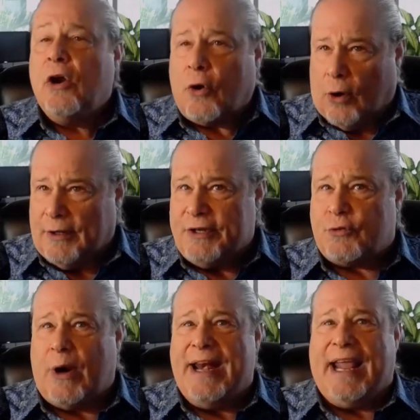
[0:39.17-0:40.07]
currently
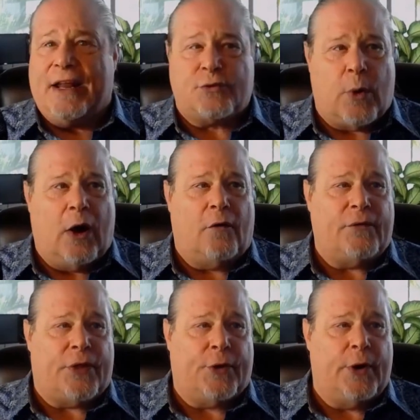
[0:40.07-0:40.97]
trading at
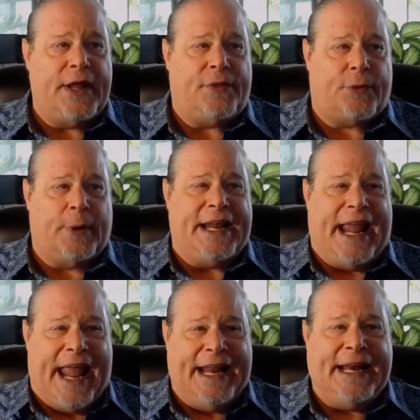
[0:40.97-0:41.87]

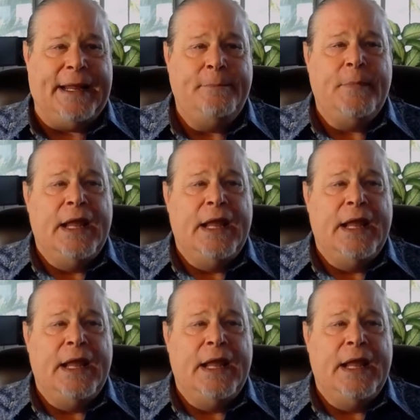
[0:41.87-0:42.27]
$12.3380.